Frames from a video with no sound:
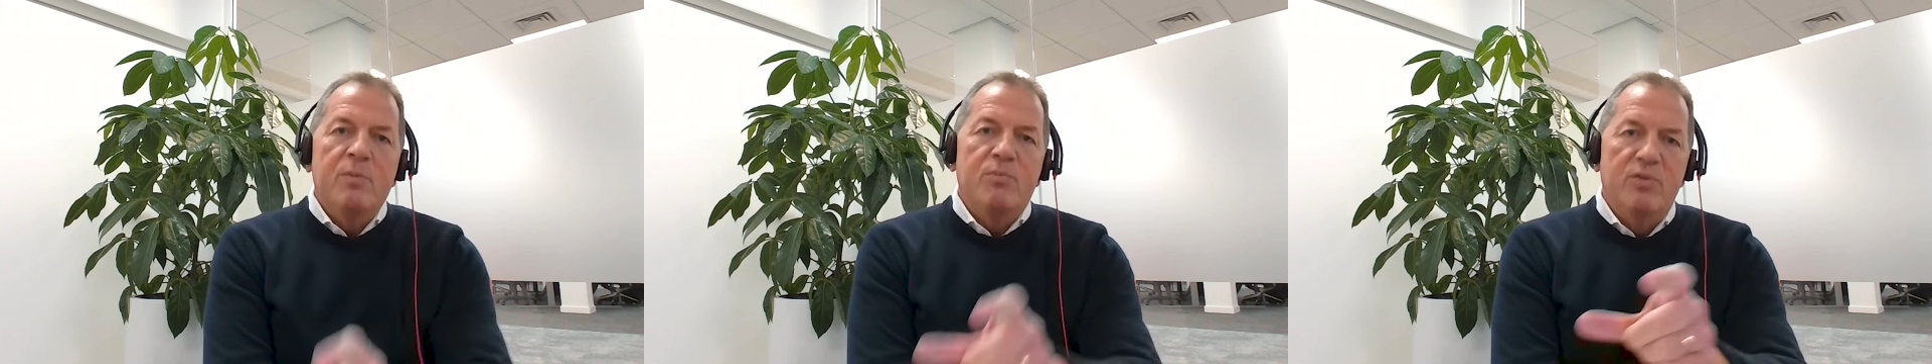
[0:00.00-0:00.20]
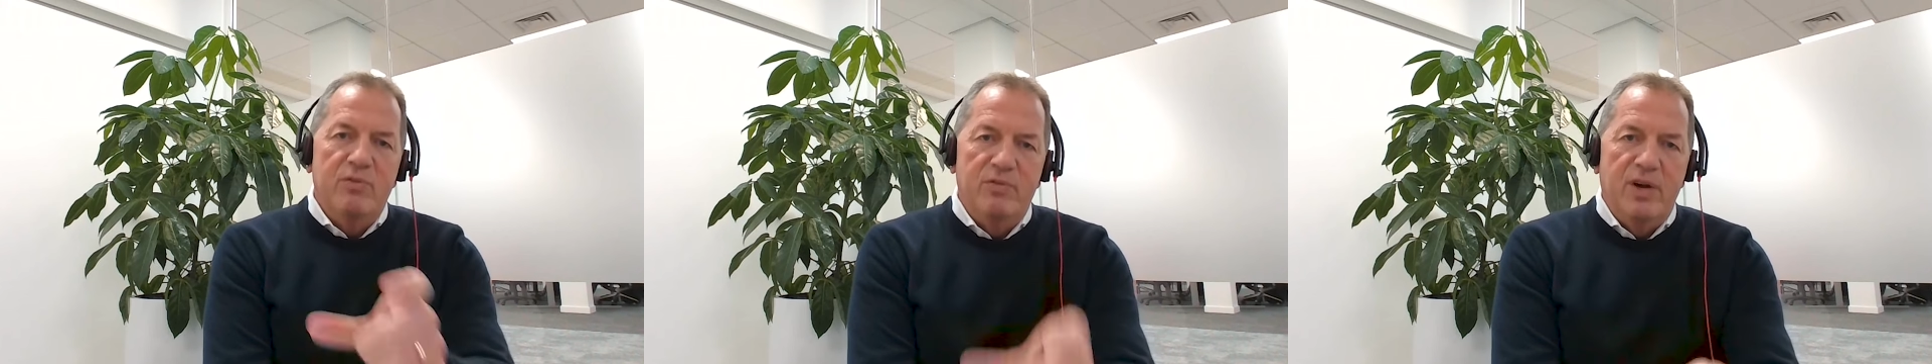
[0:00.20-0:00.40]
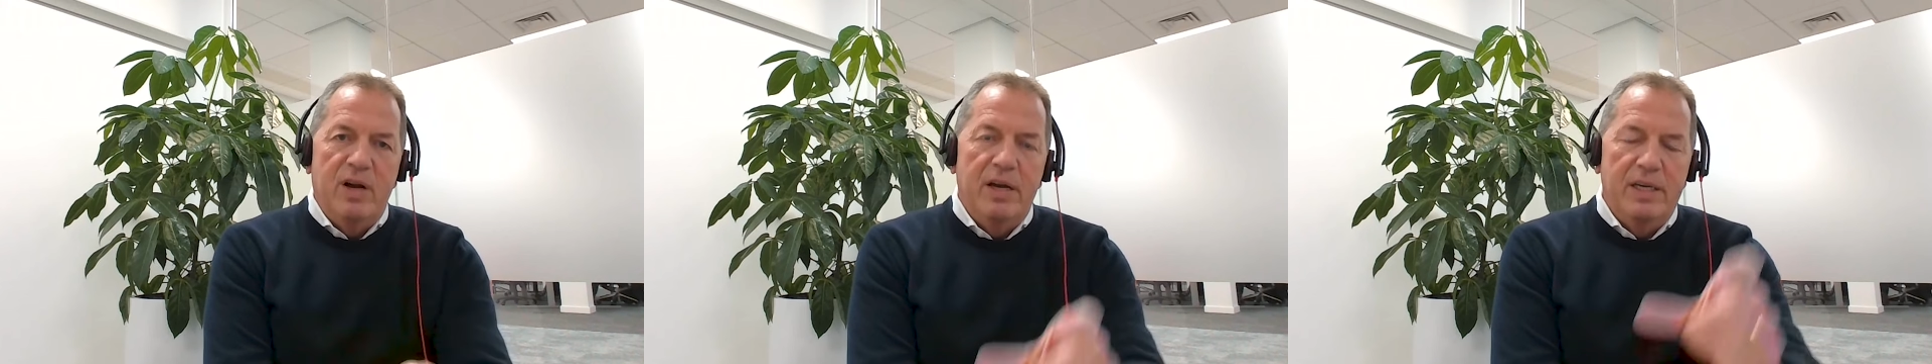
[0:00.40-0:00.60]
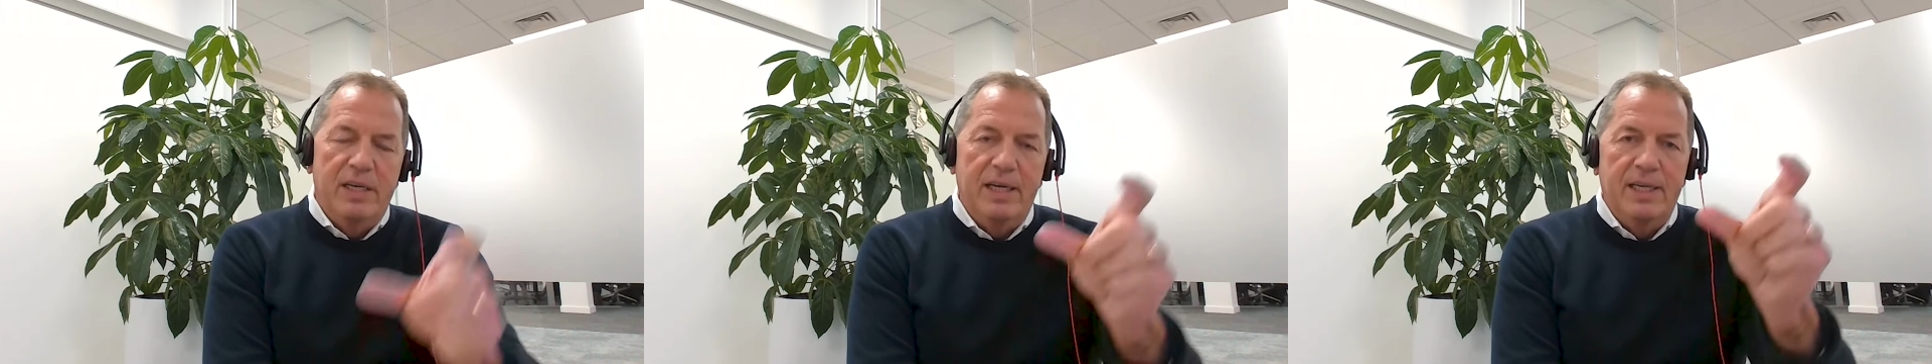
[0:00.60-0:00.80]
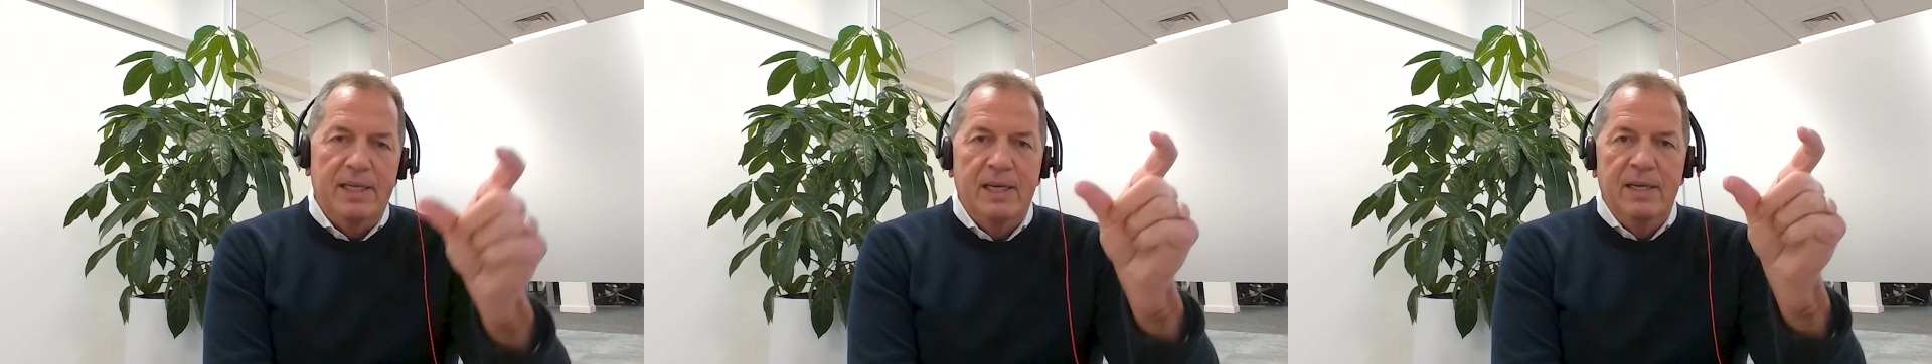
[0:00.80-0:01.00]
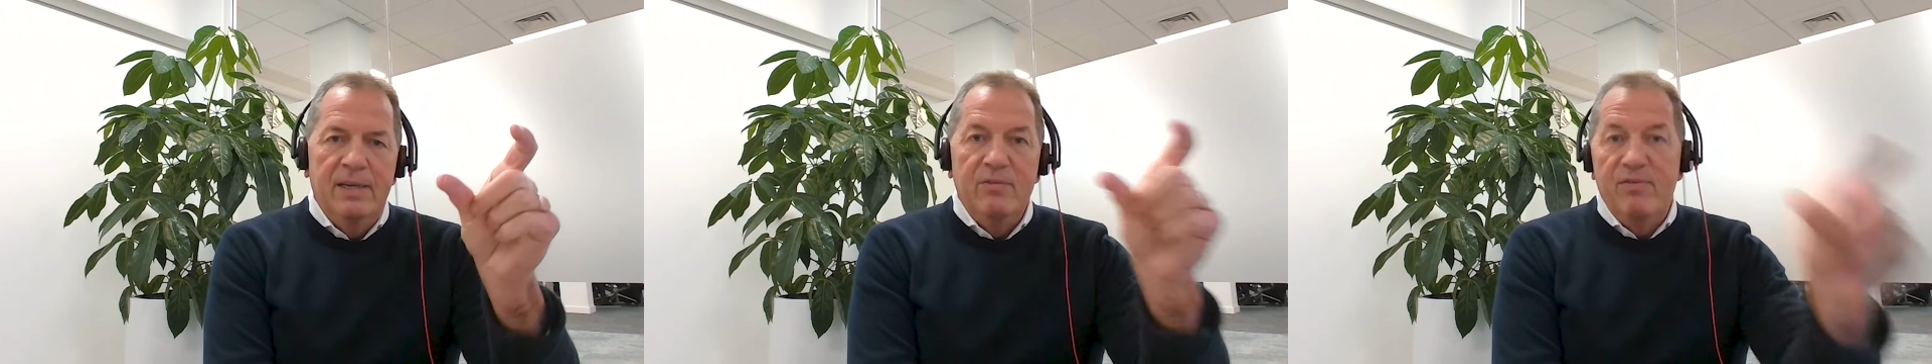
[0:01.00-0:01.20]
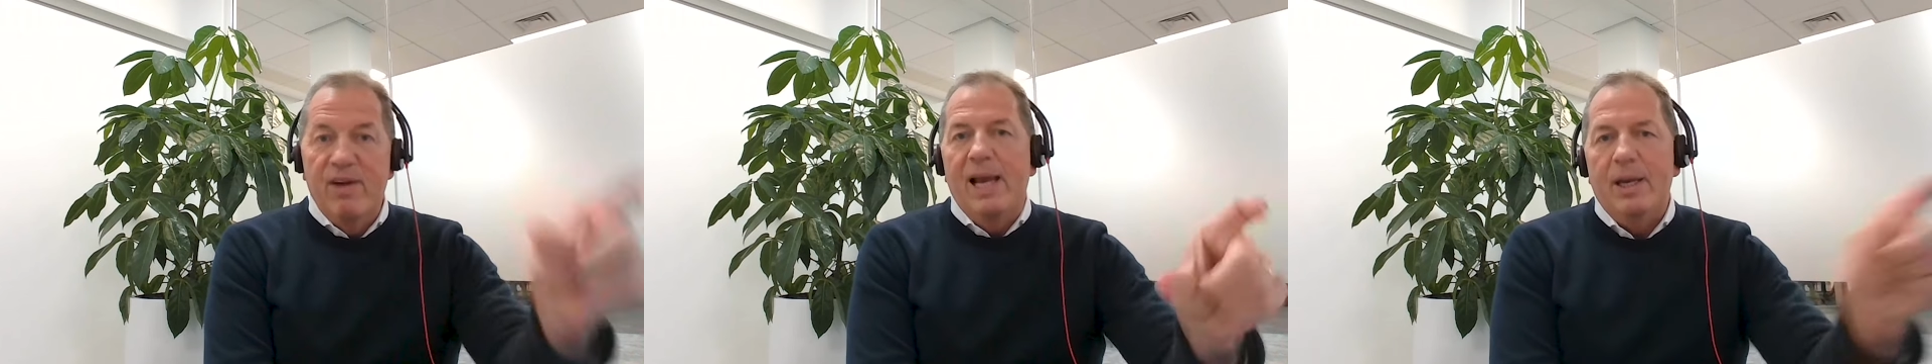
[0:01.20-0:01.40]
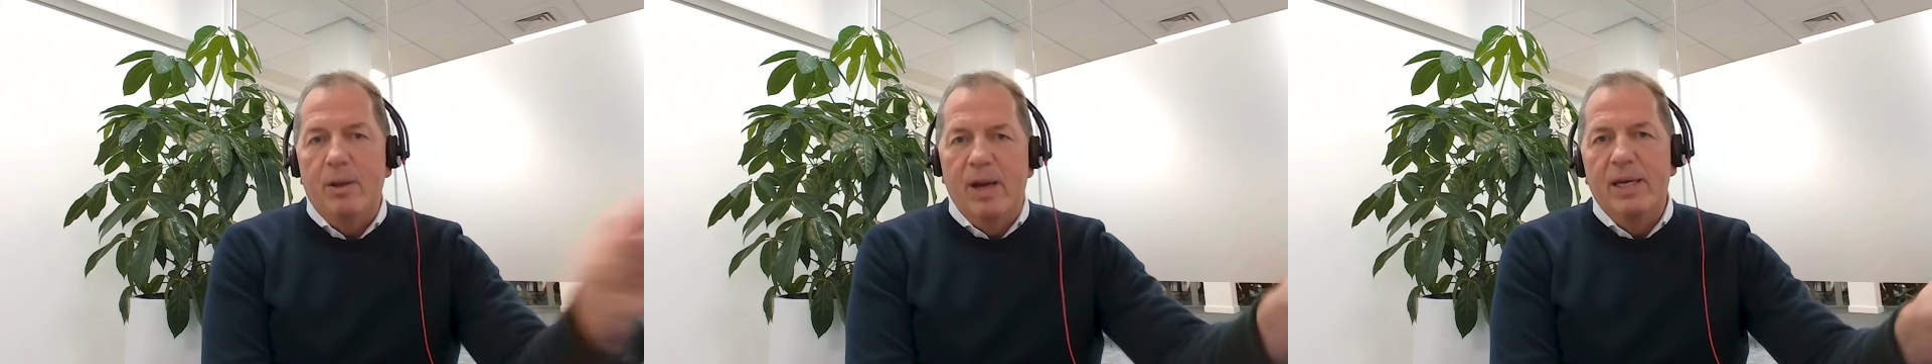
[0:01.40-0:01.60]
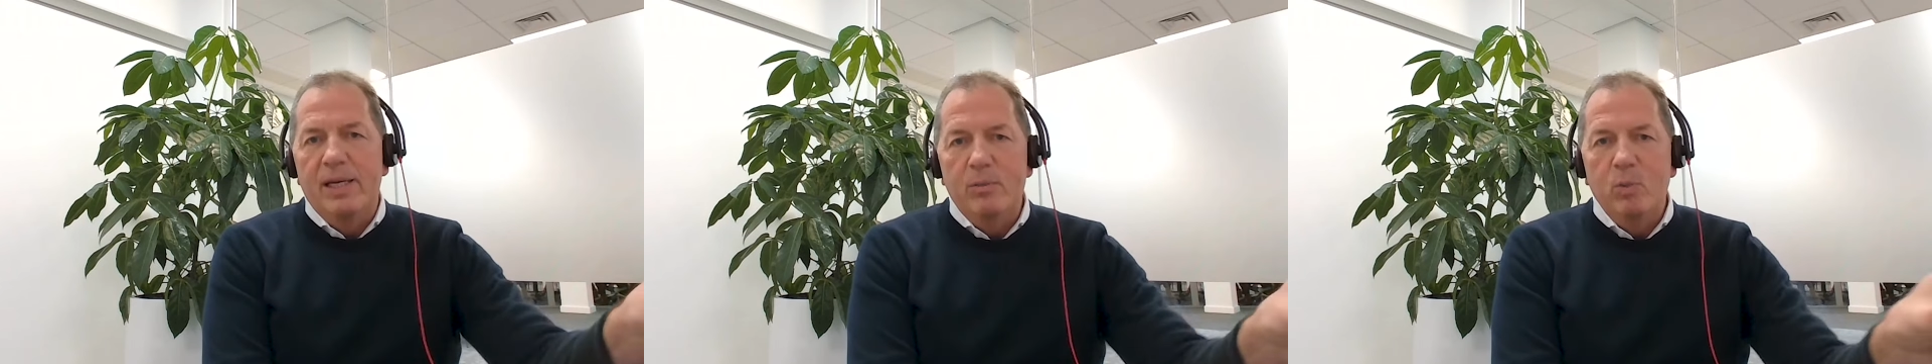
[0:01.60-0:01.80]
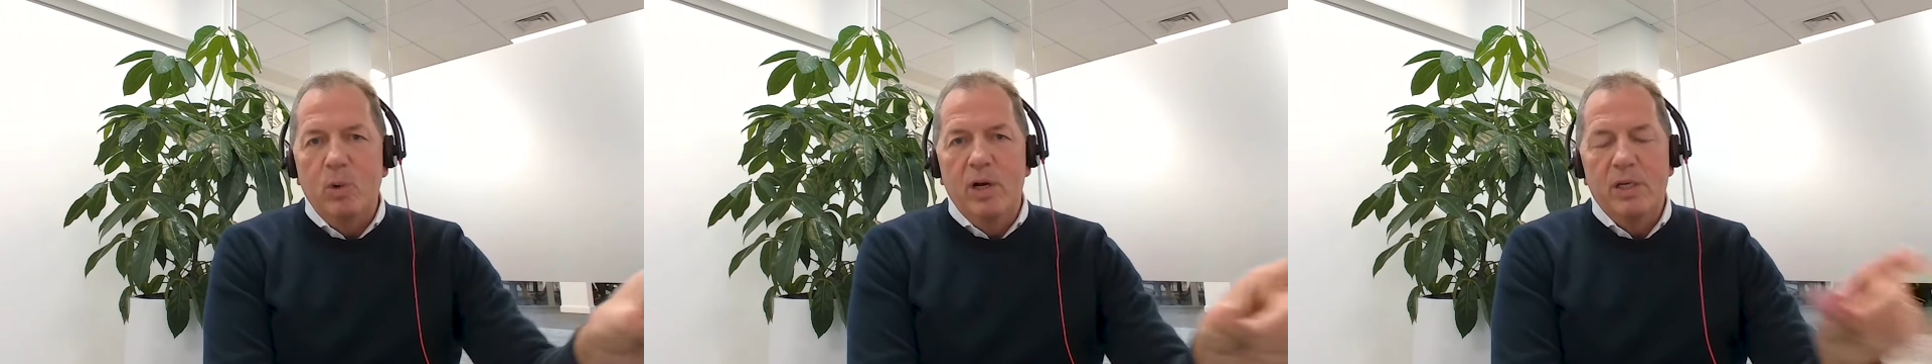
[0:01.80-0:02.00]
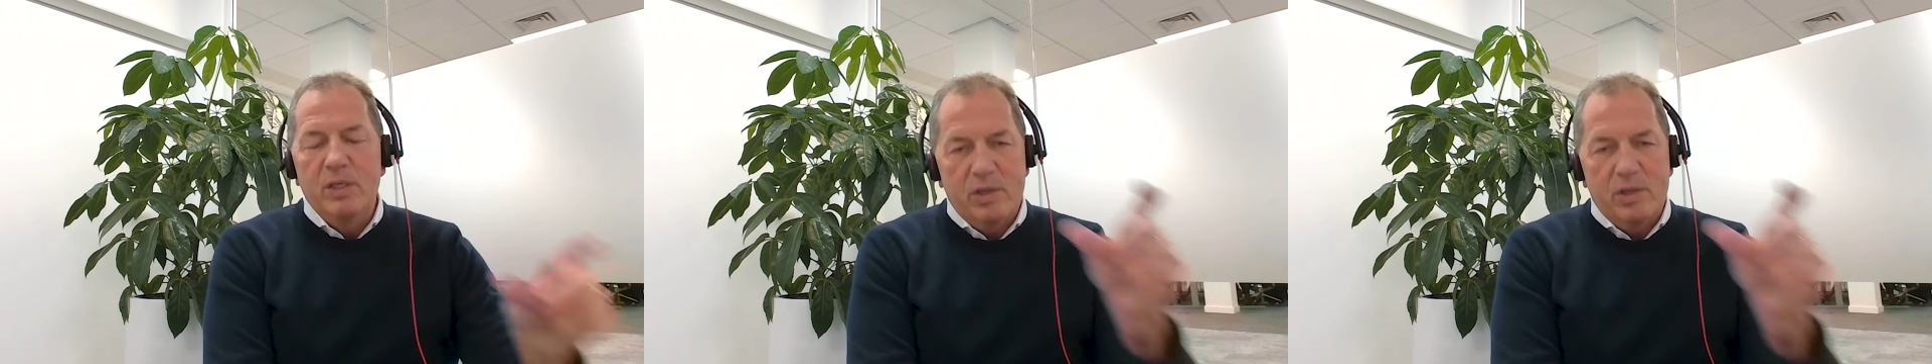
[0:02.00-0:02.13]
providing value added work.